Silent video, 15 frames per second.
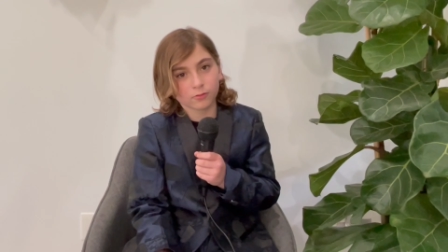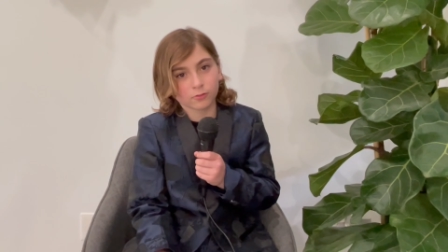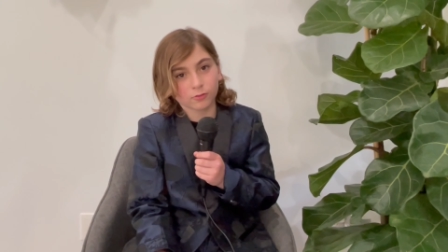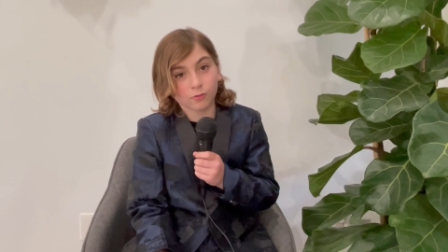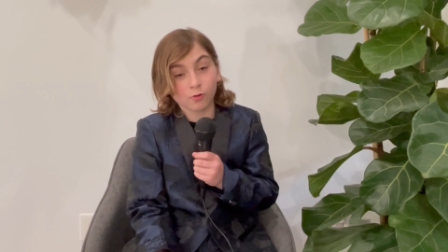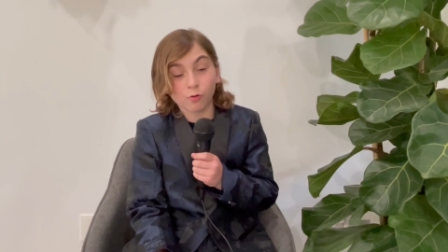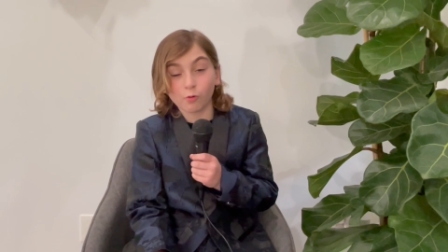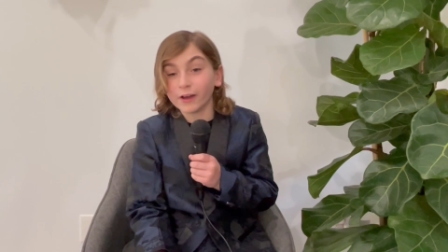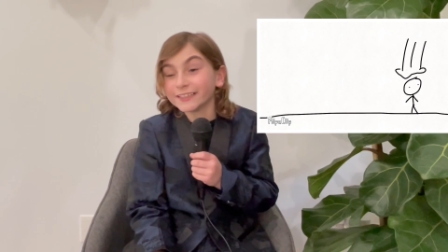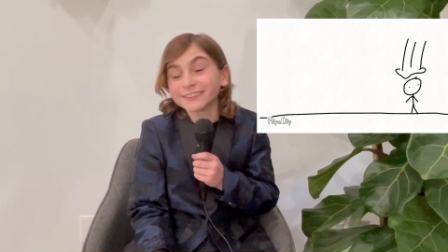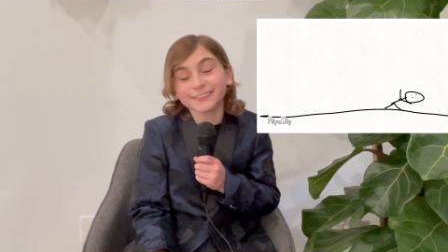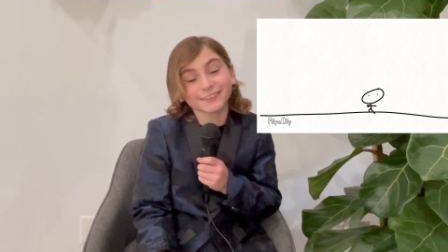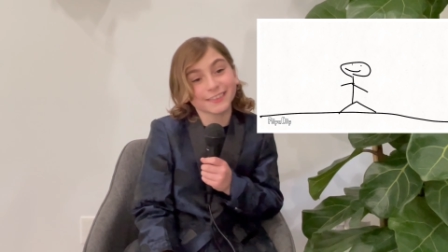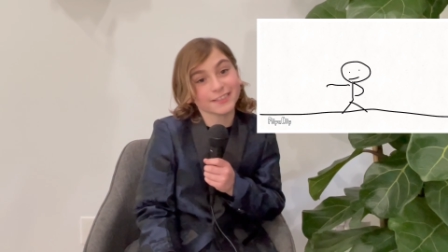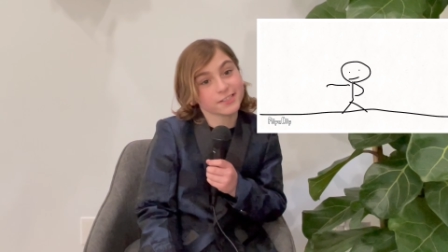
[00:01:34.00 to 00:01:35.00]

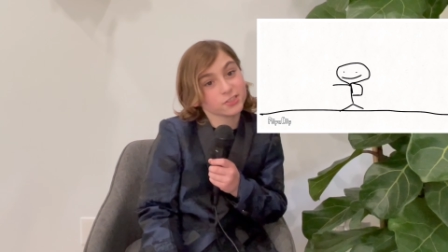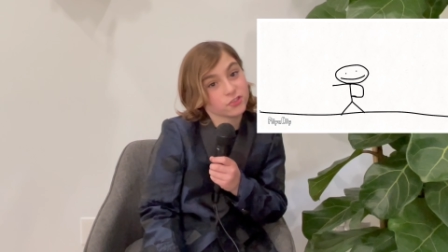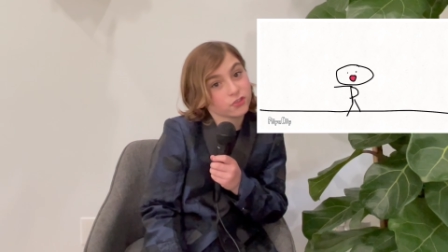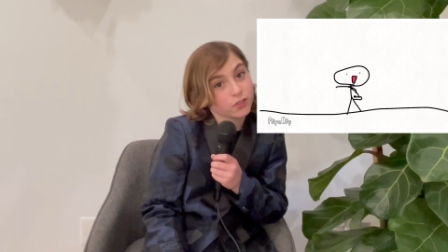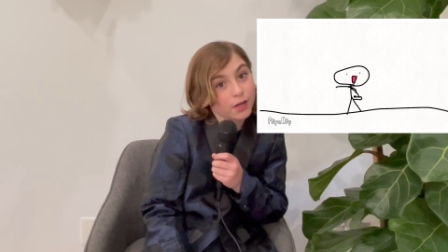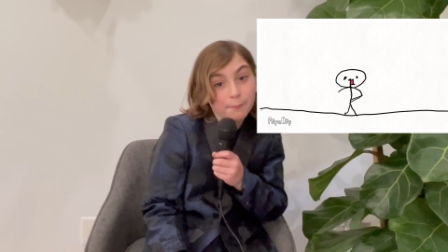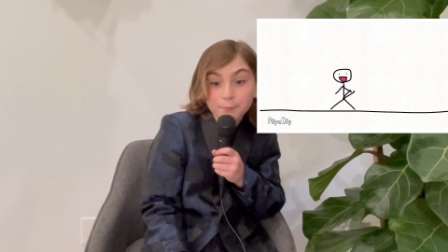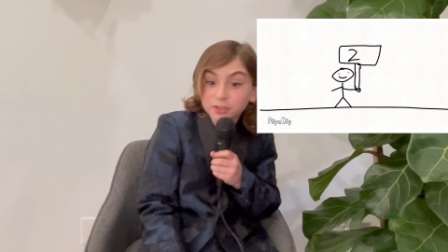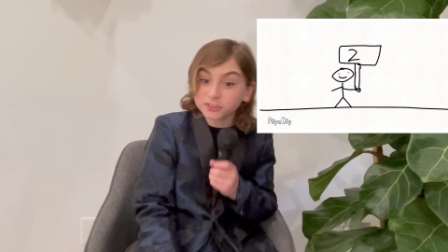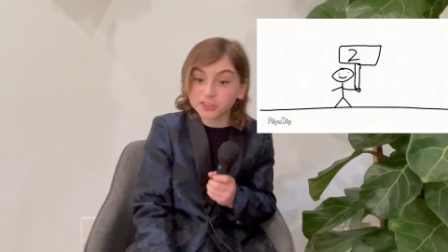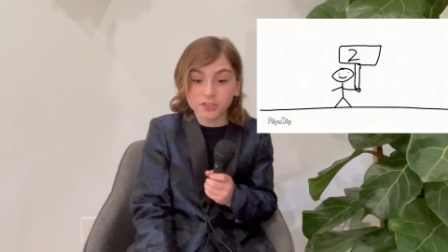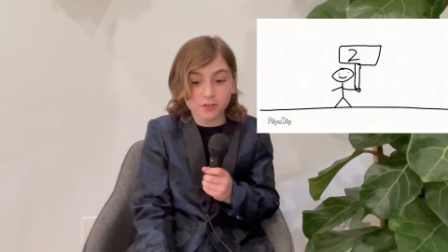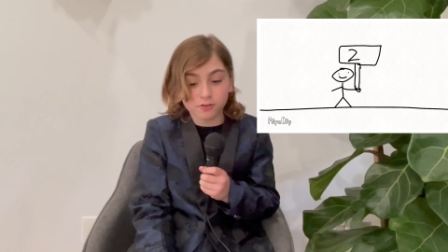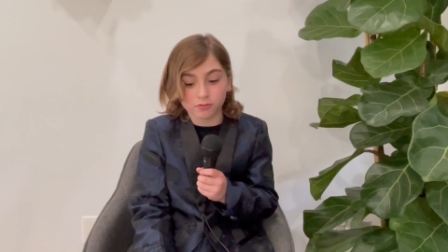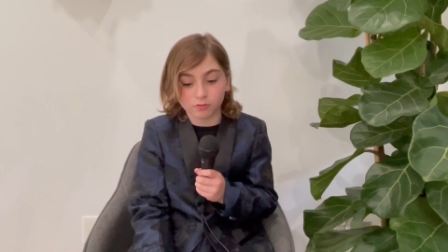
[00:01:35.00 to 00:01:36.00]
Question number
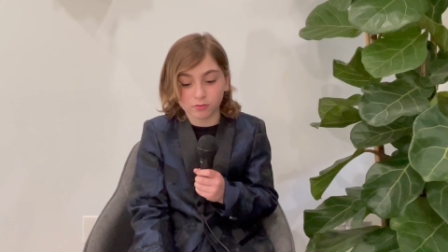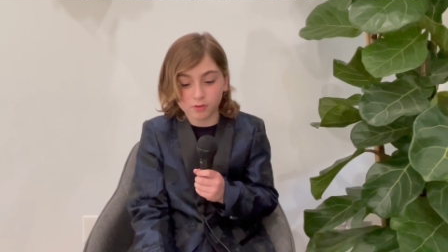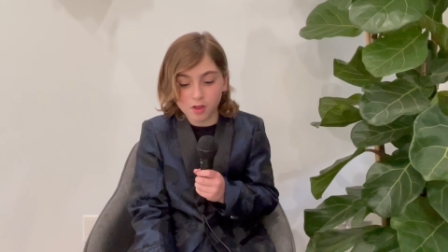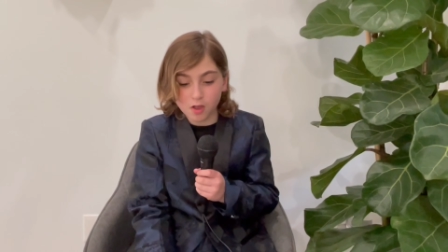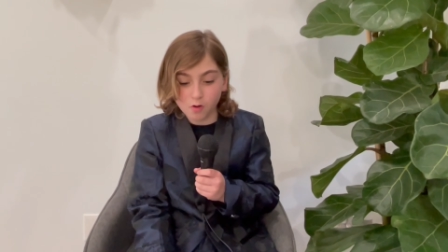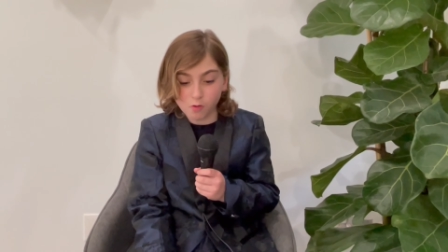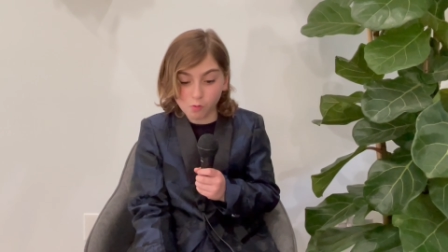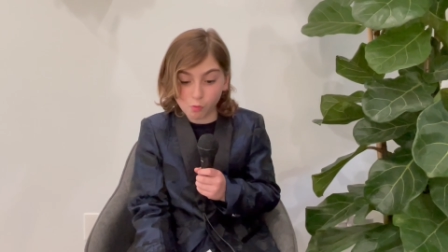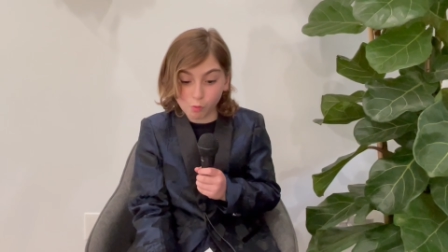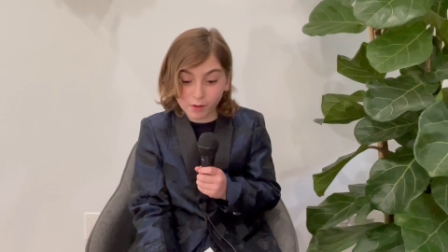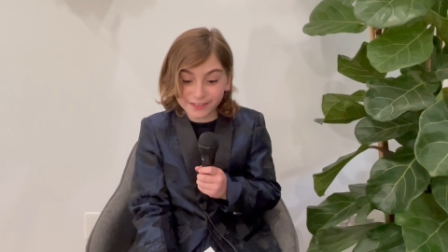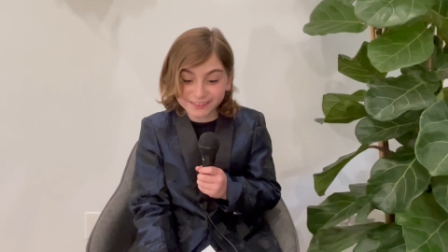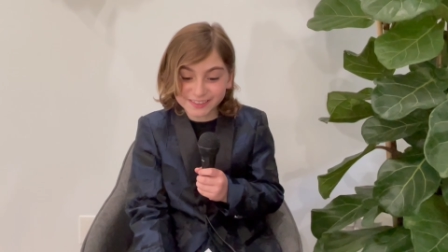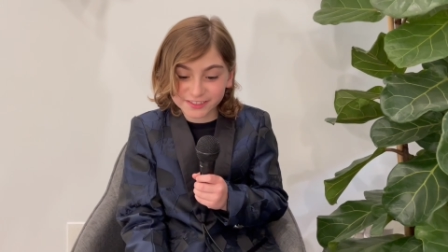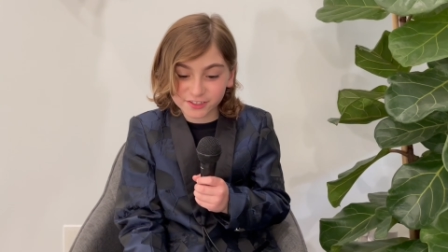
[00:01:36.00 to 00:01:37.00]
two. When
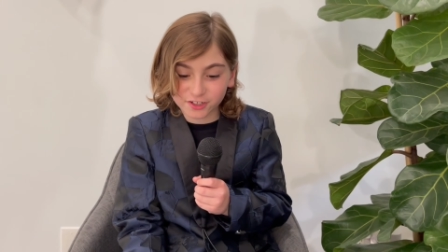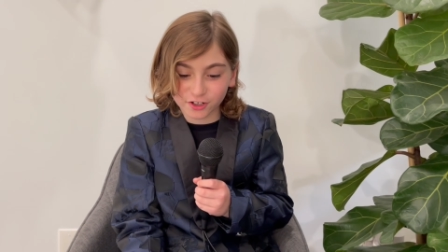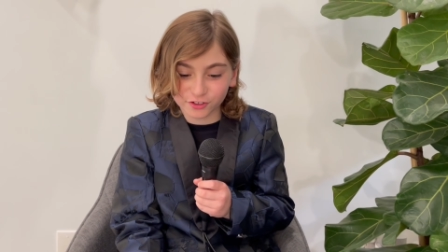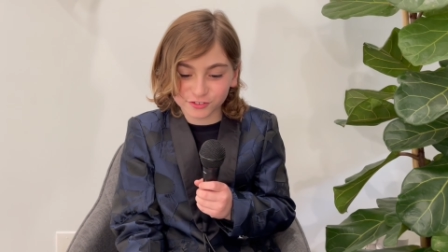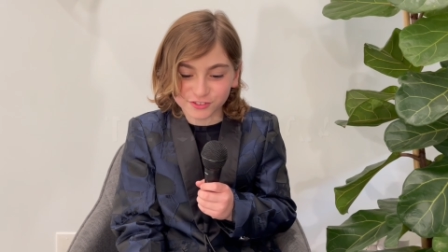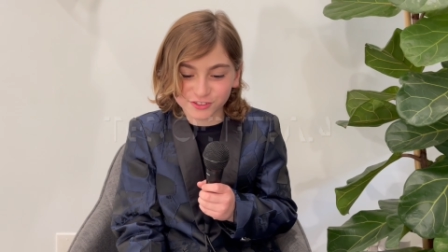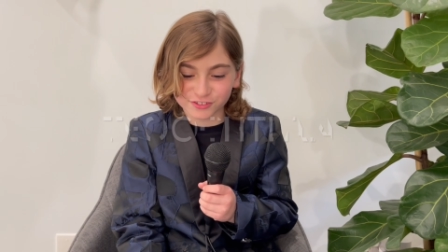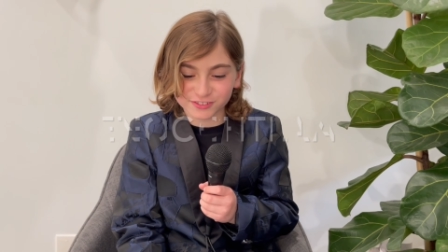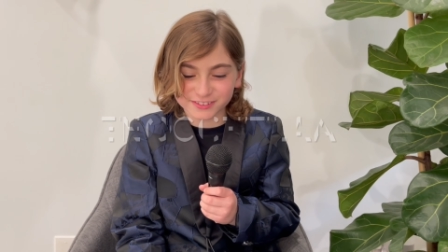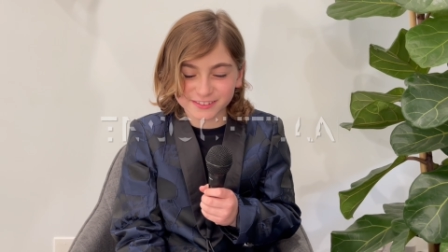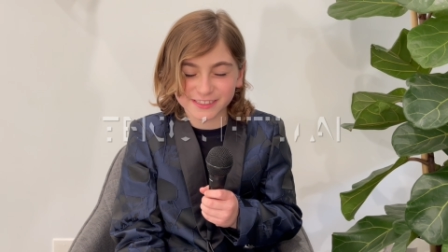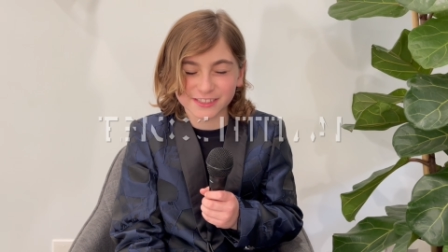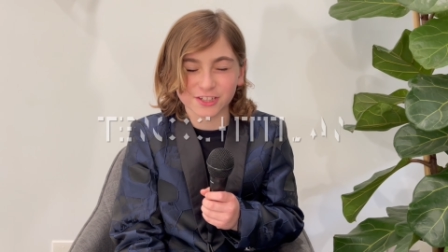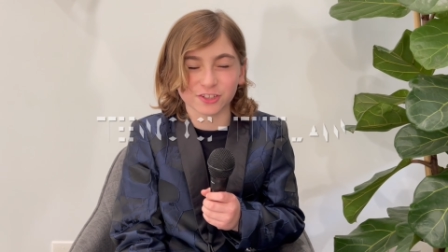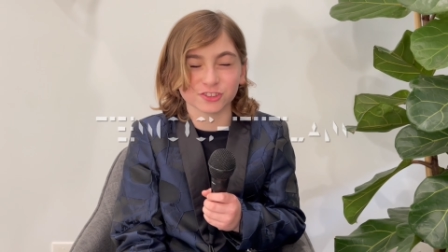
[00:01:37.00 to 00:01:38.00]
did you go to
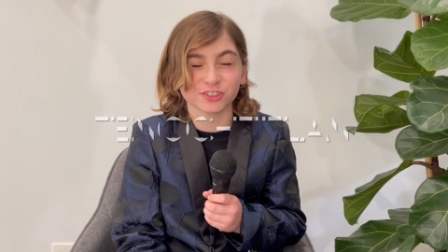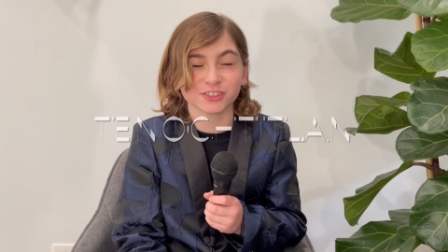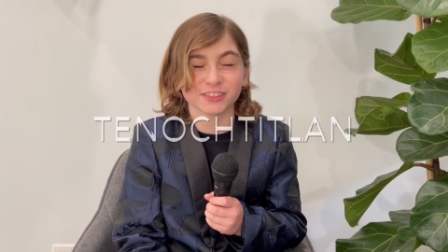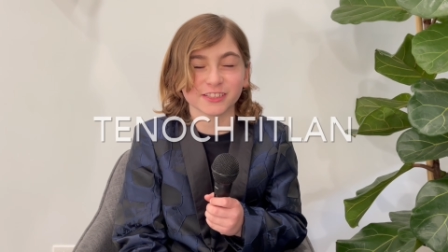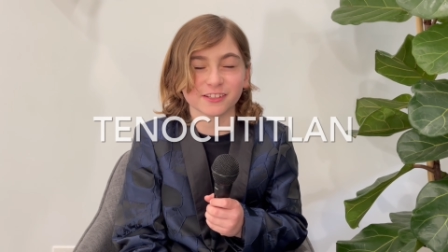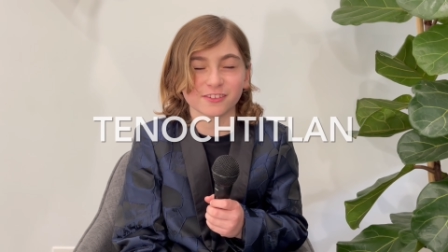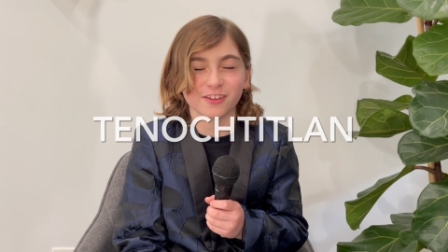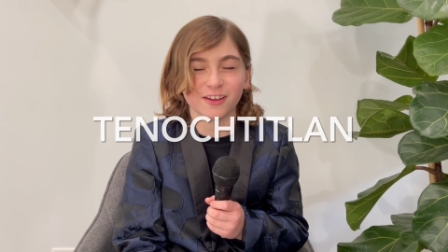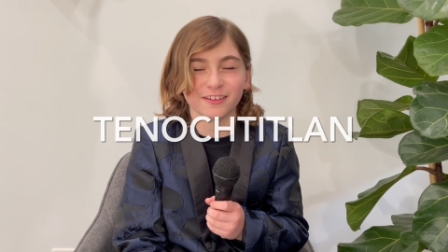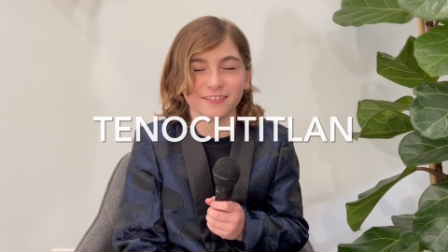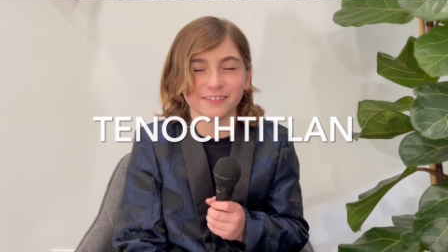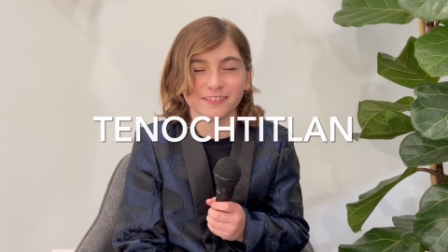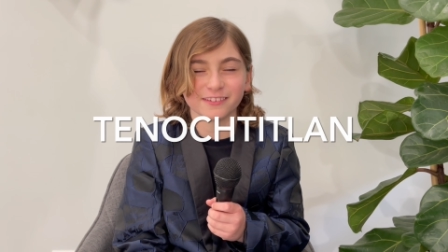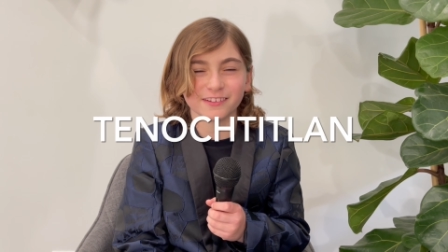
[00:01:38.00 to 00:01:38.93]
Tenochtitlan?